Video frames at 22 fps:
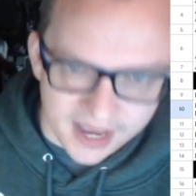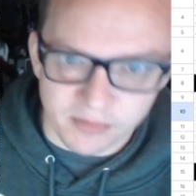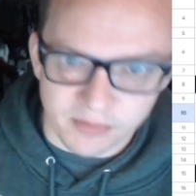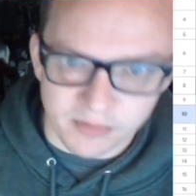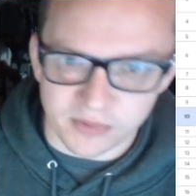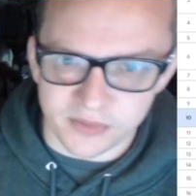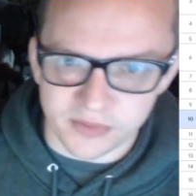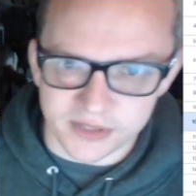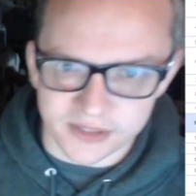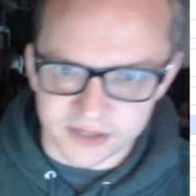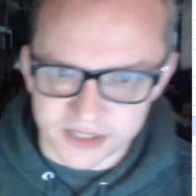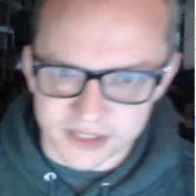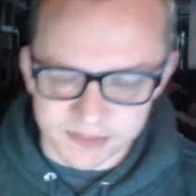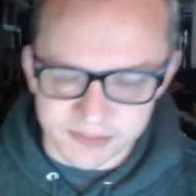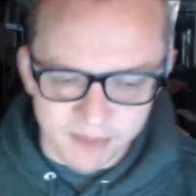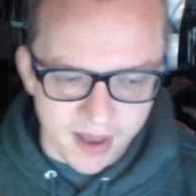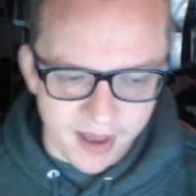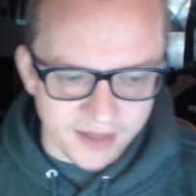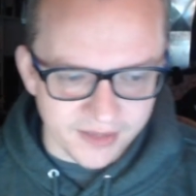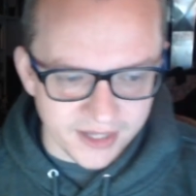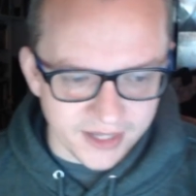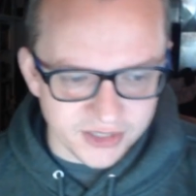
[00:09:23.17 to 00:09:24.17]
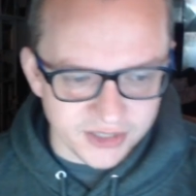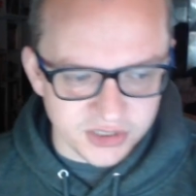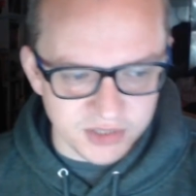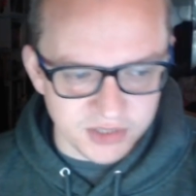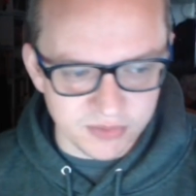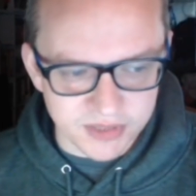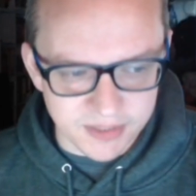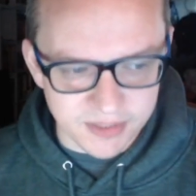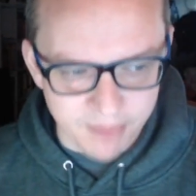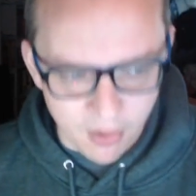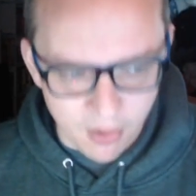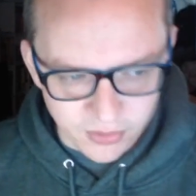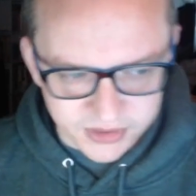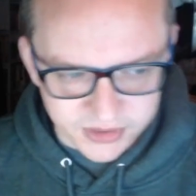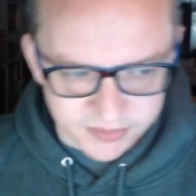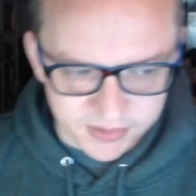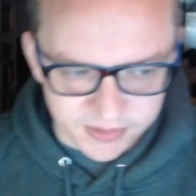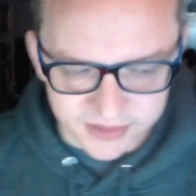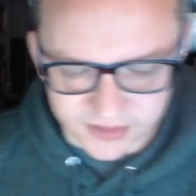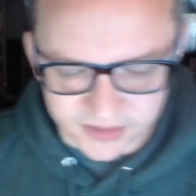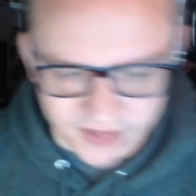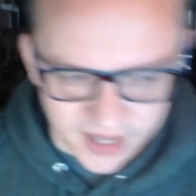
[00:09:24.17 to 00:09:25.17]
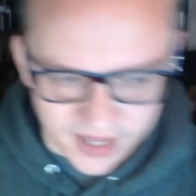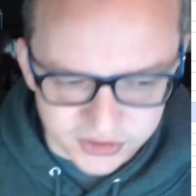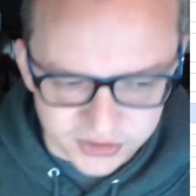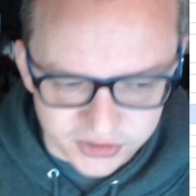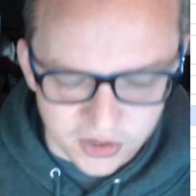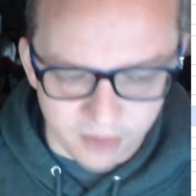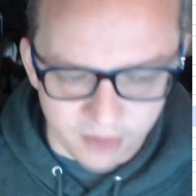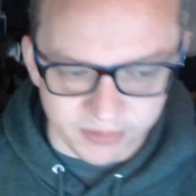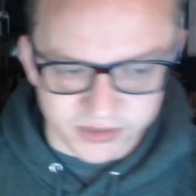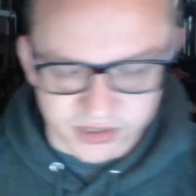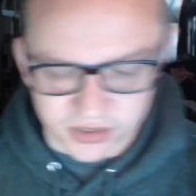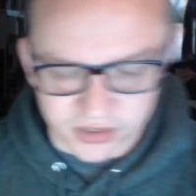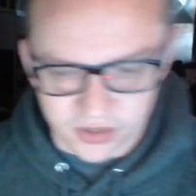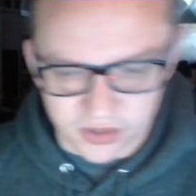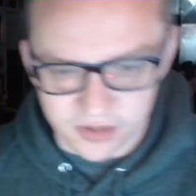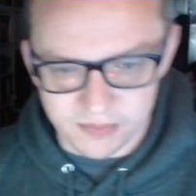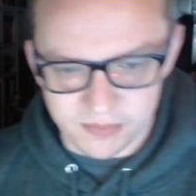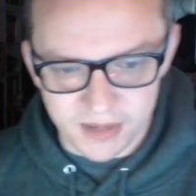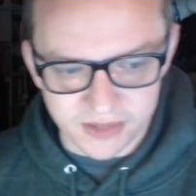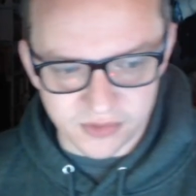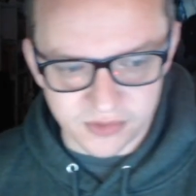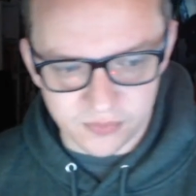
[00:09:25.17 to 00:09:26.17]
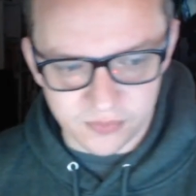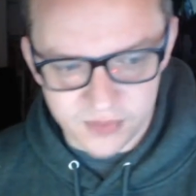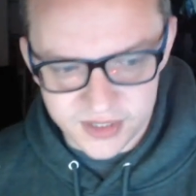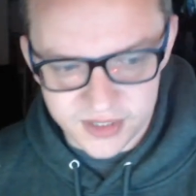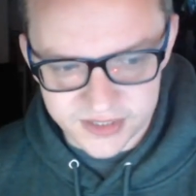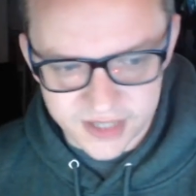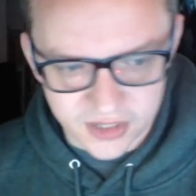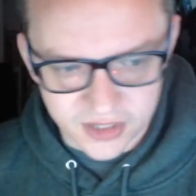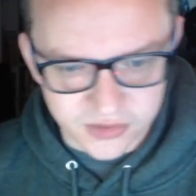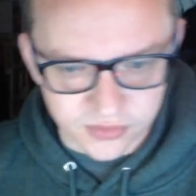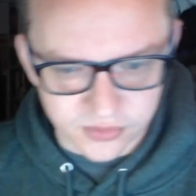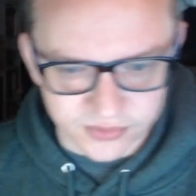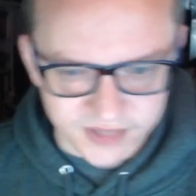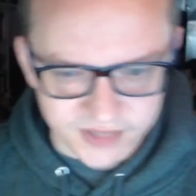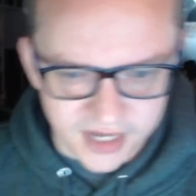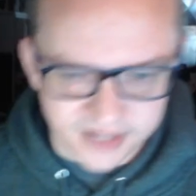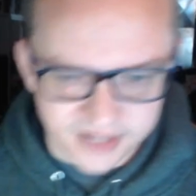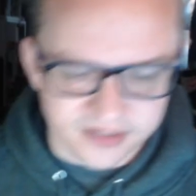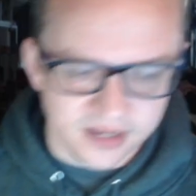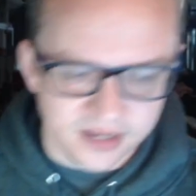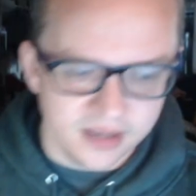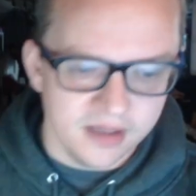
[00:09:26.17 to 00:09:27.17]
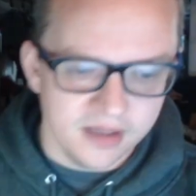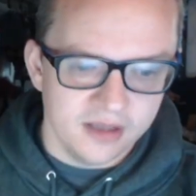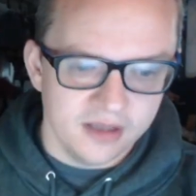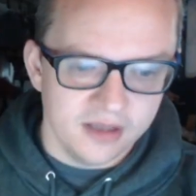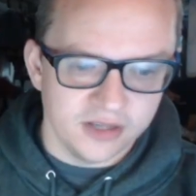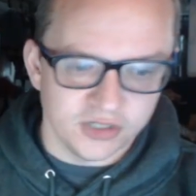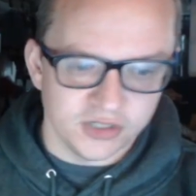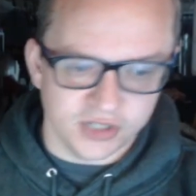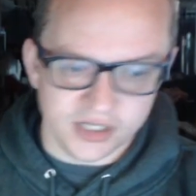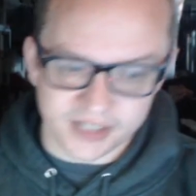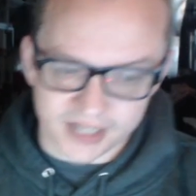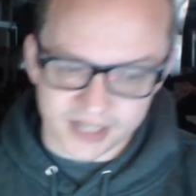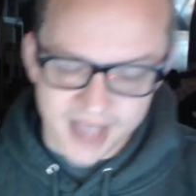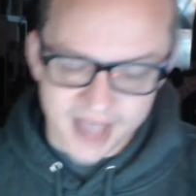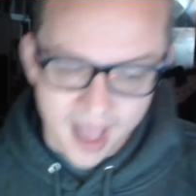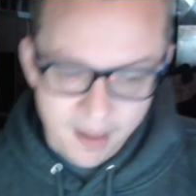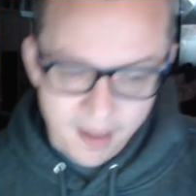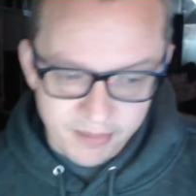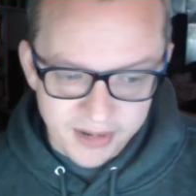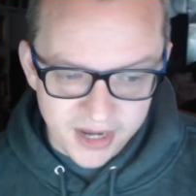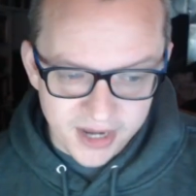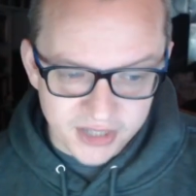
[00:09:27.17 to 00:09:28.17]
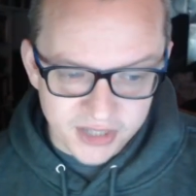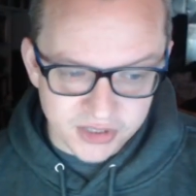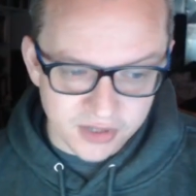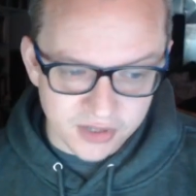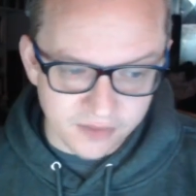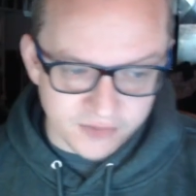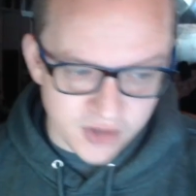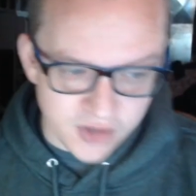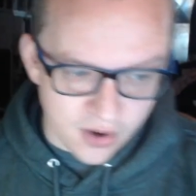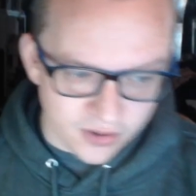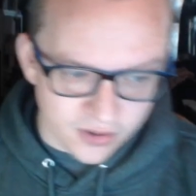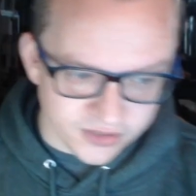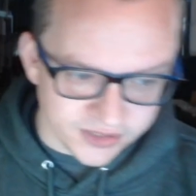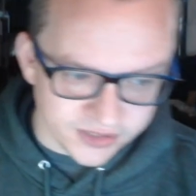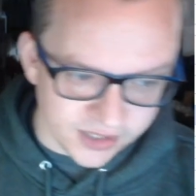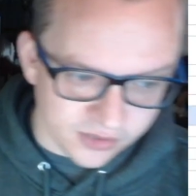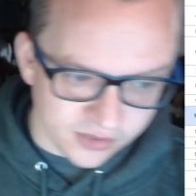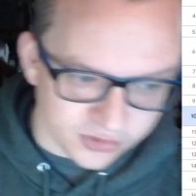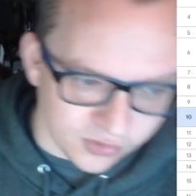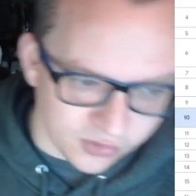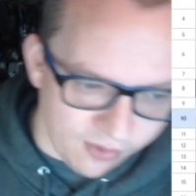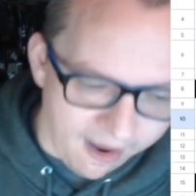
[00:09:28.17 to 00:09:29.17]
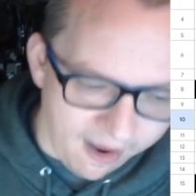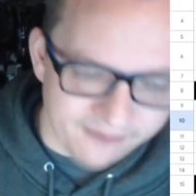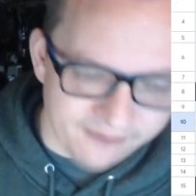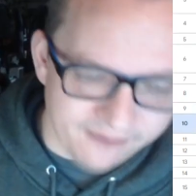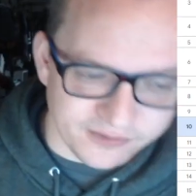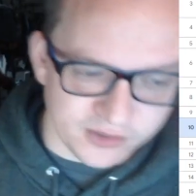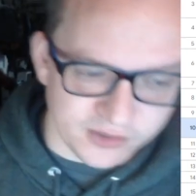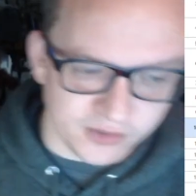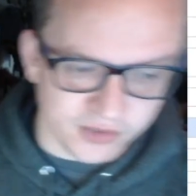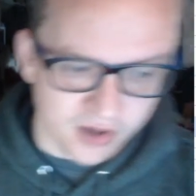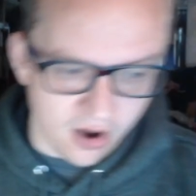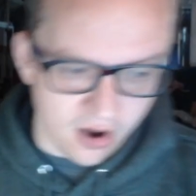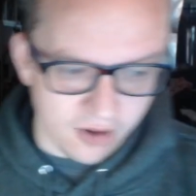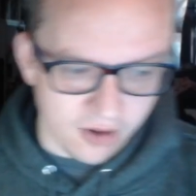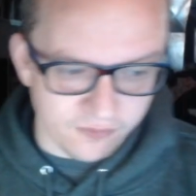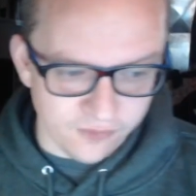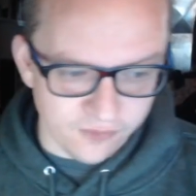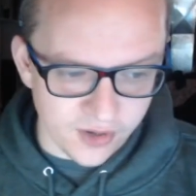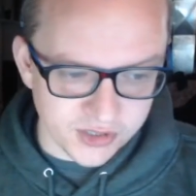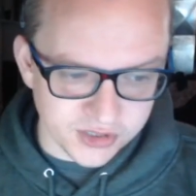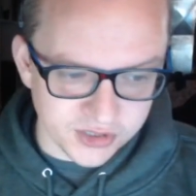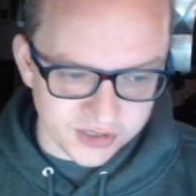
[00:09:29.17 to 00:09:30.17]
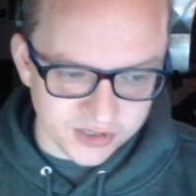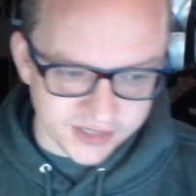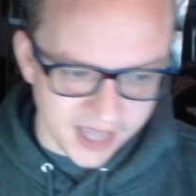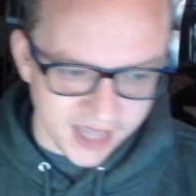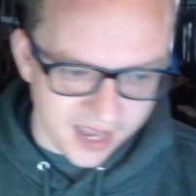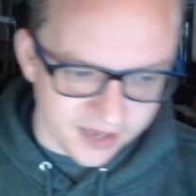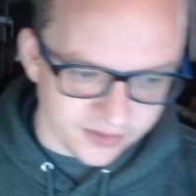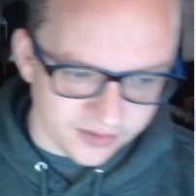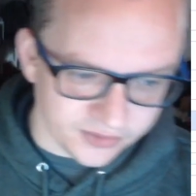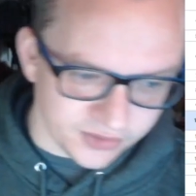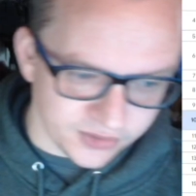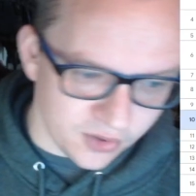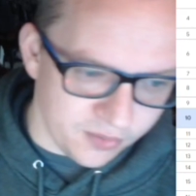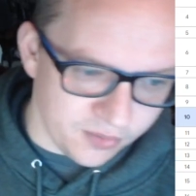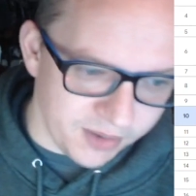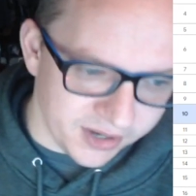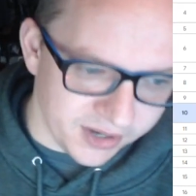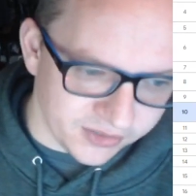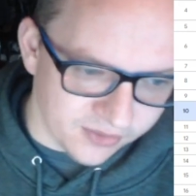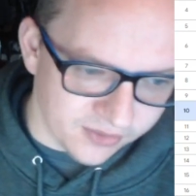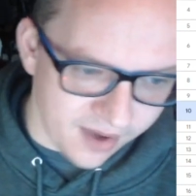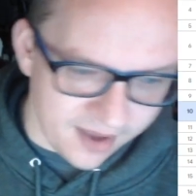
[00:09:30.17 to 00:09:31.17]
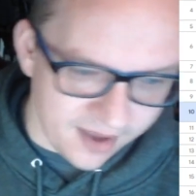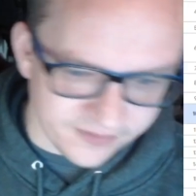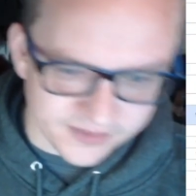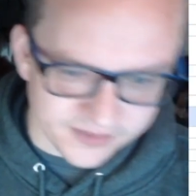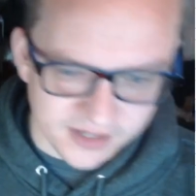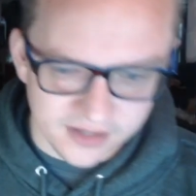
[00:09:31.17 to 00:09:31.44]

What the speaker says: when we did the spotlight. She was supposed to be at the last show, but she couldn't make the rescheduled date. She's a combination of yard sale, crafter, car freshies, candles, homemade crafts,